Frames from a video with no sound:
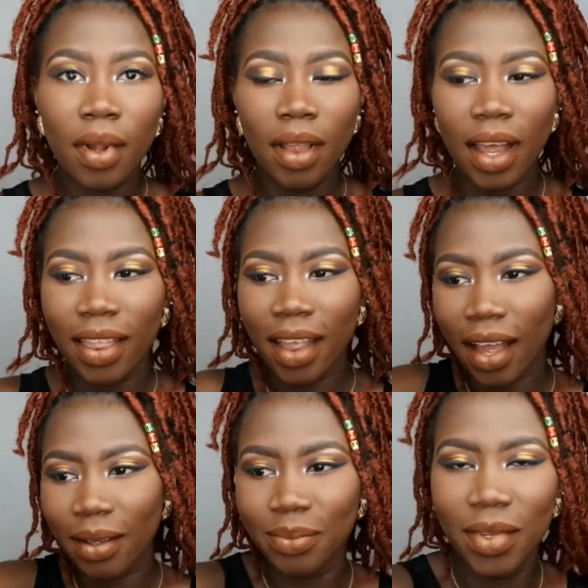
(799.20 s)
like
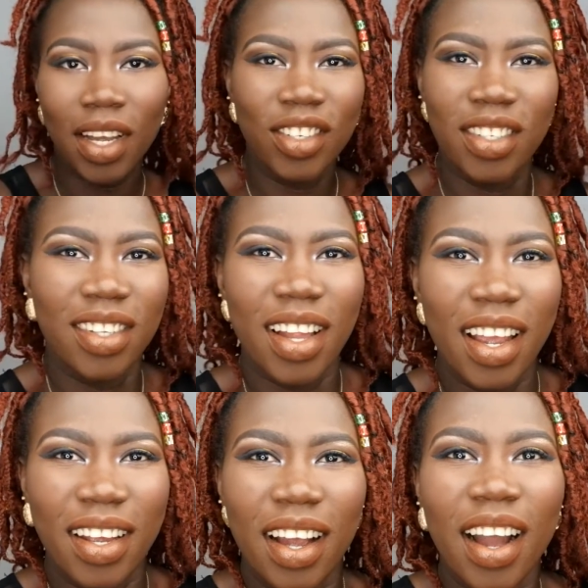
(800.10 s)
that. I just
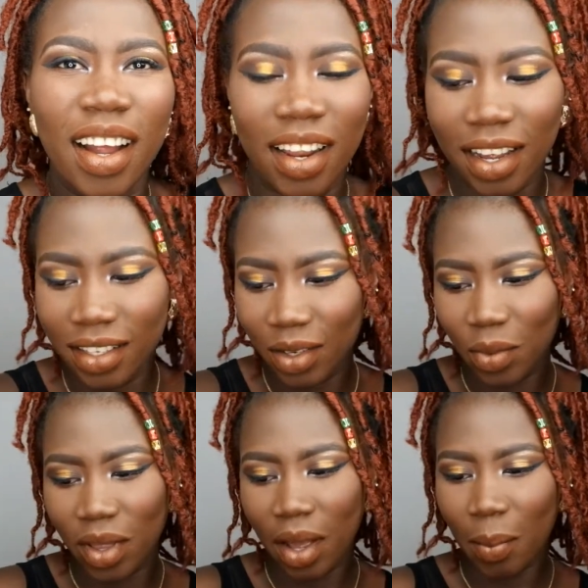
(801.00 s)
like
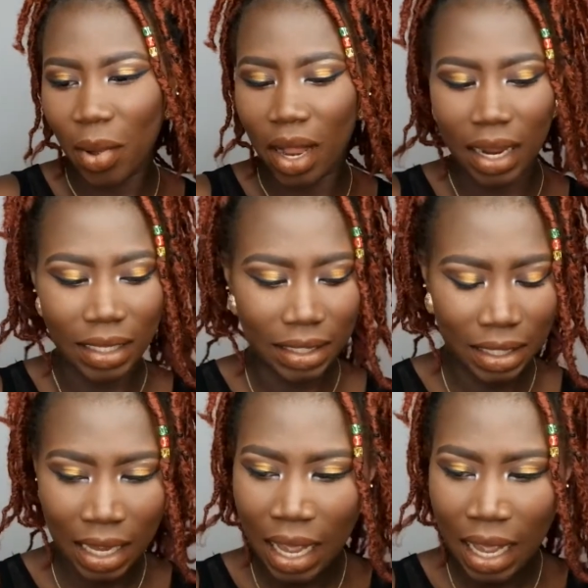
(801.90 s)
highlighting with that palette.